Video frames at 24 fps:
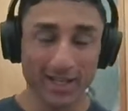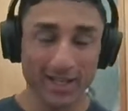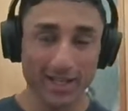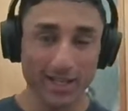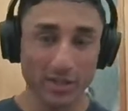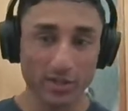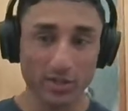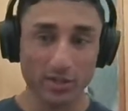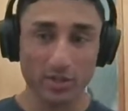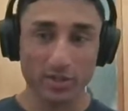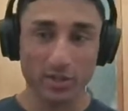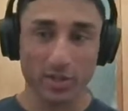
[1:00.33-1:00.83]

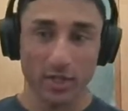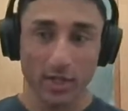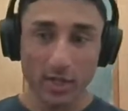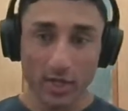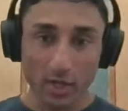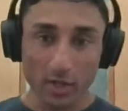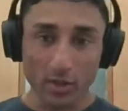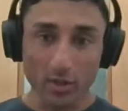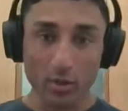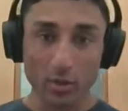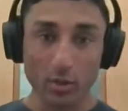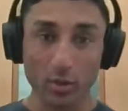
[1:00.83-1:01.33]
is
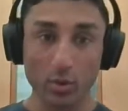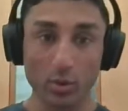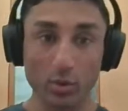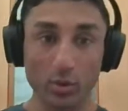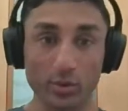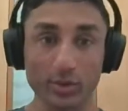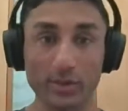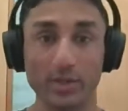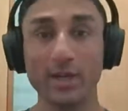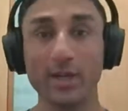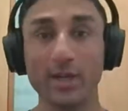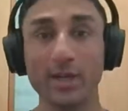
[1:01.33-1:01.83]

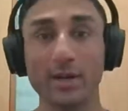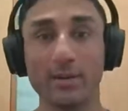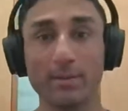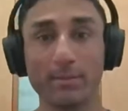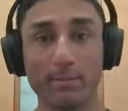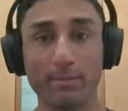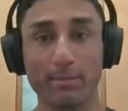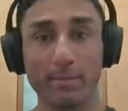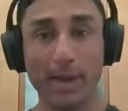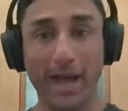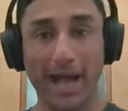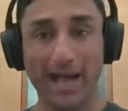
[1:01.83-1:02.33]
called
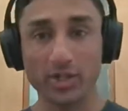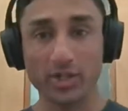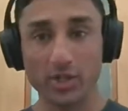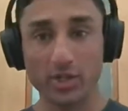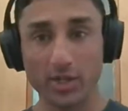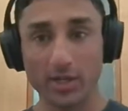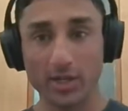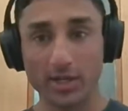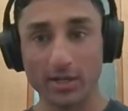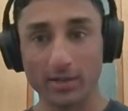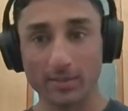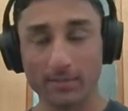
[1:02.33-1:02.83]

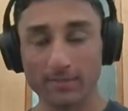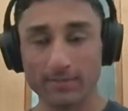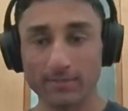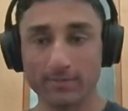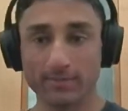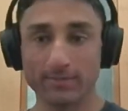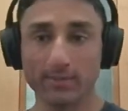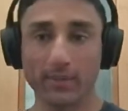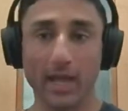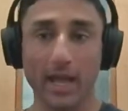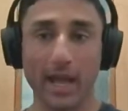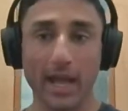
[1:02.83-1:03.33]
batching,
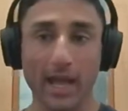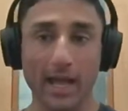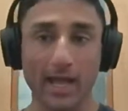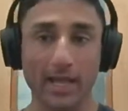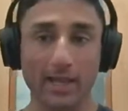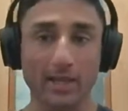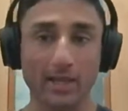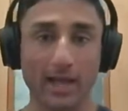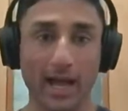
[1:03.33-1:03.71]
and